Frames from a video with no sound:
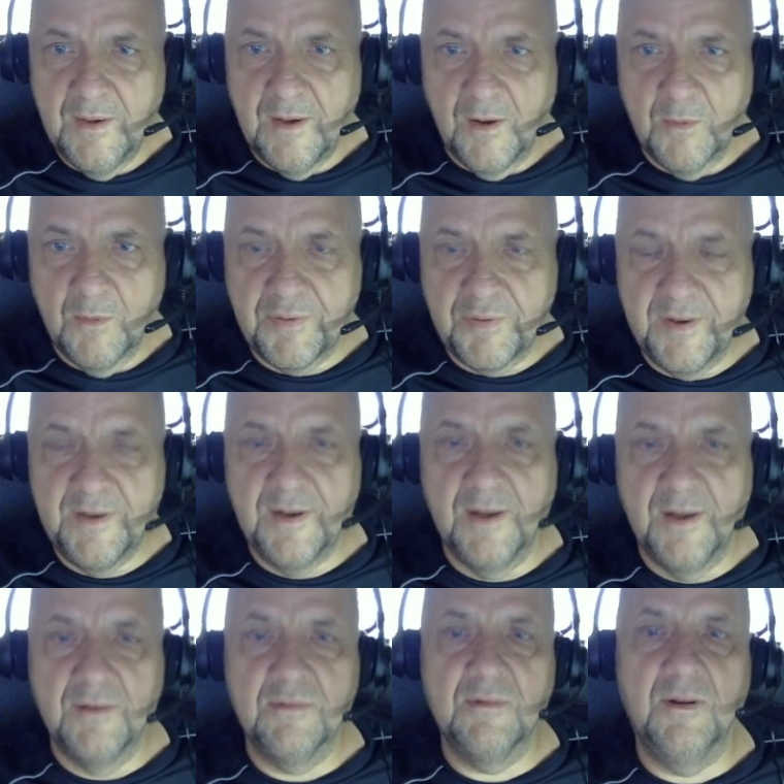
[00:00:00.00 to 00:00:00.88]
print
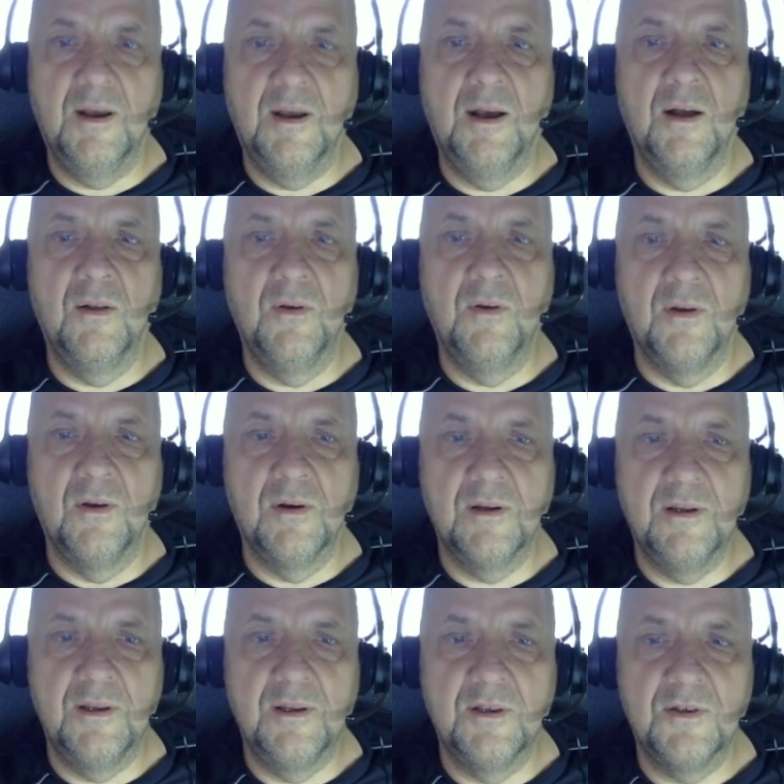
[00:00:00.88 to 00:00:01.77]
out how
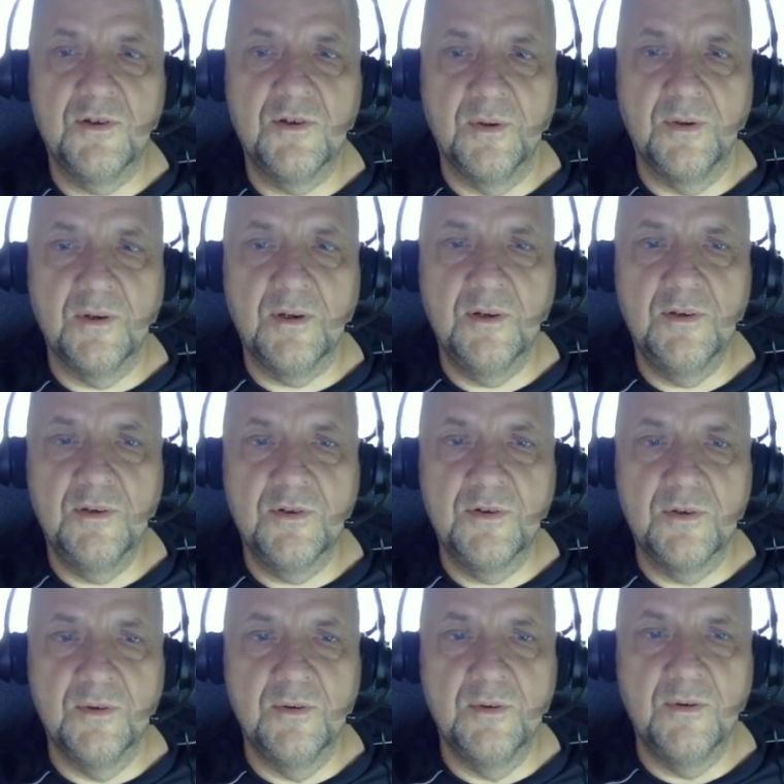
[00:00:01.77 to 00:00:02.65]
long it took
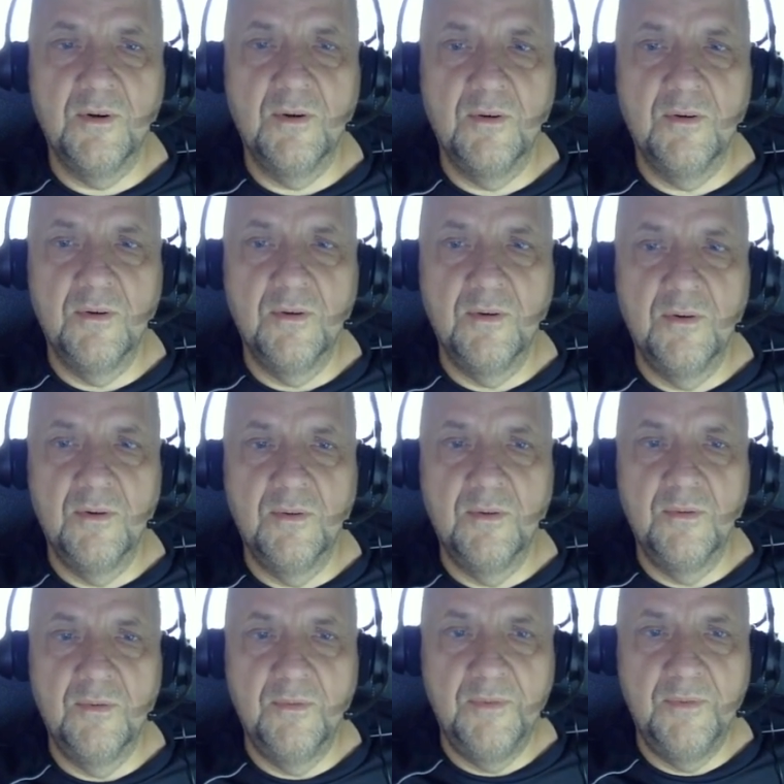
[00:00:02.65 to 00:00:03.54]
to
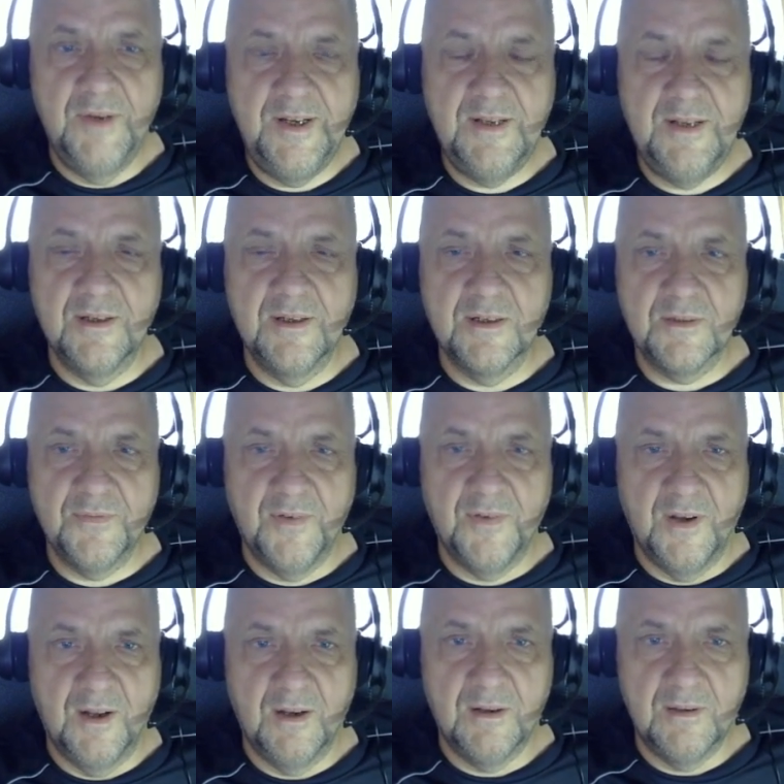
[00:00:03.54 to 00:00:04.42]
read this
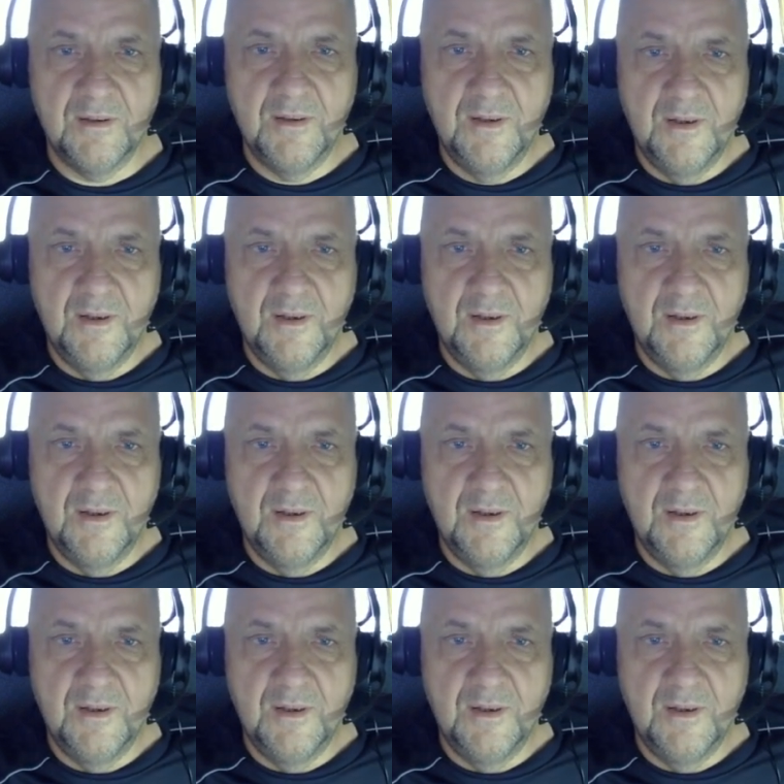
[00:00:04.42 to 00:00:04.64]
file.